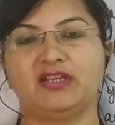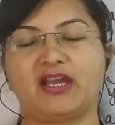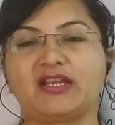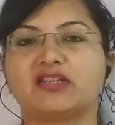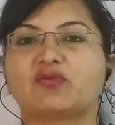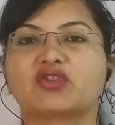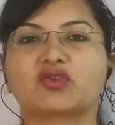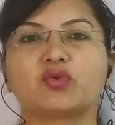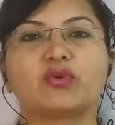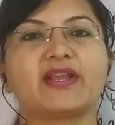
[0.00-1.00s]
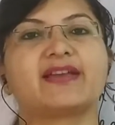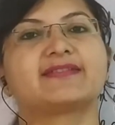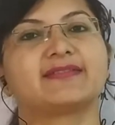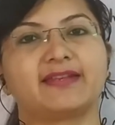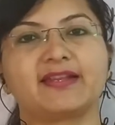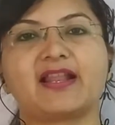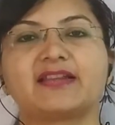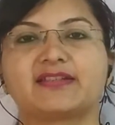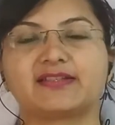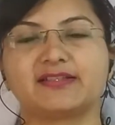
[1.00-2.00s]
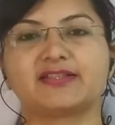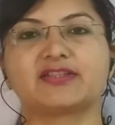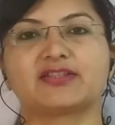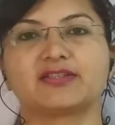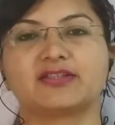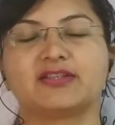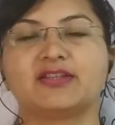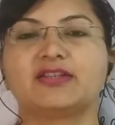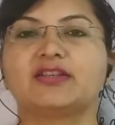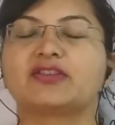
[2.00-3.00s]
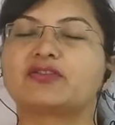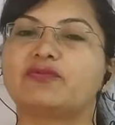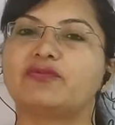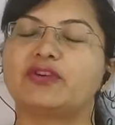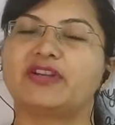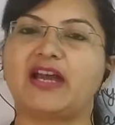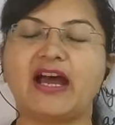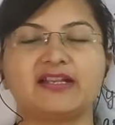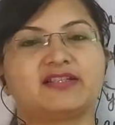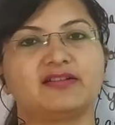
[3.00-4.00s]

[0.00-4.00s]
and it was known as analytical engine. So for that